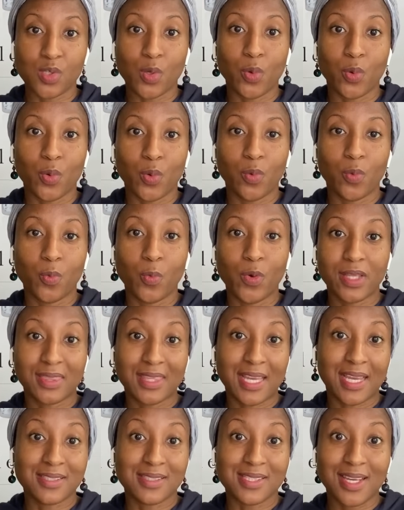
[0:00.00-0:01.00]
So
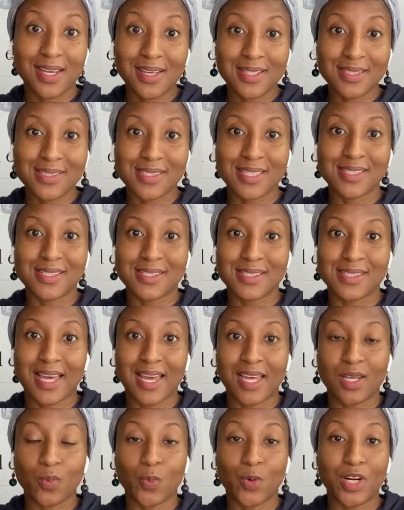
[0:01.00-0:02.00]
what that does is
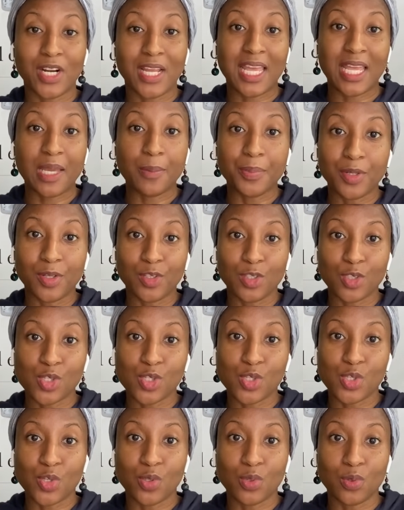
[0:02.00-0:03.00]
that we're able
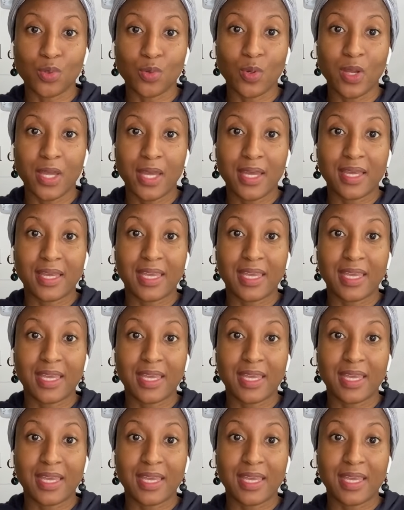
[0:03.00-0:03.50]
to